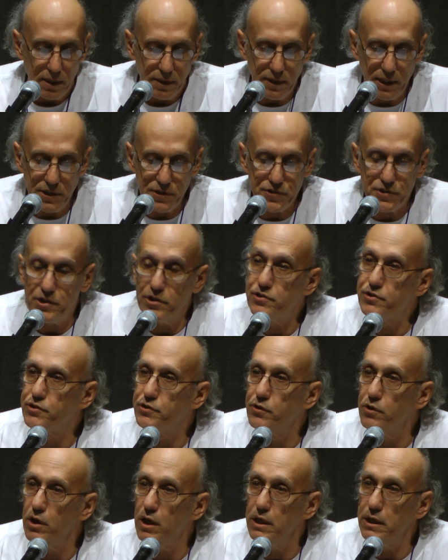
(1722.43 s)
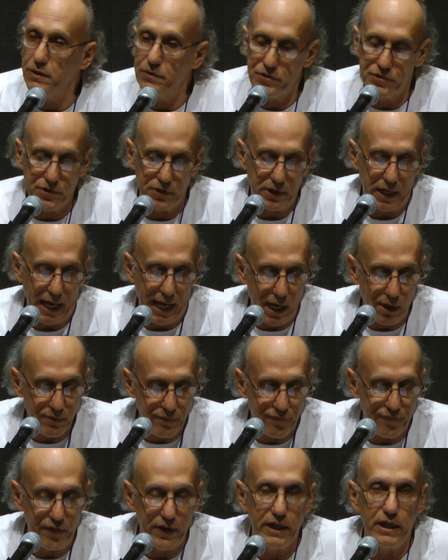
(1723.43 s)
These destroyers are
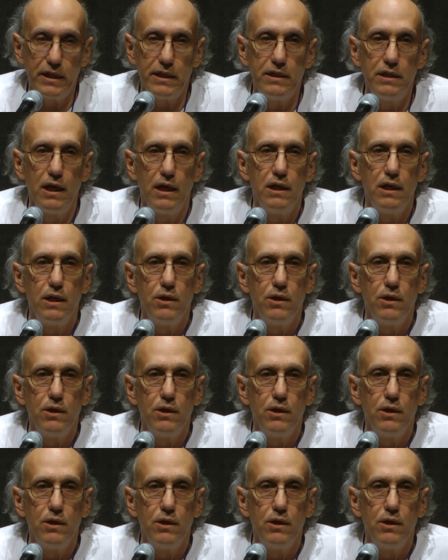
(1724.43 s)
outfitted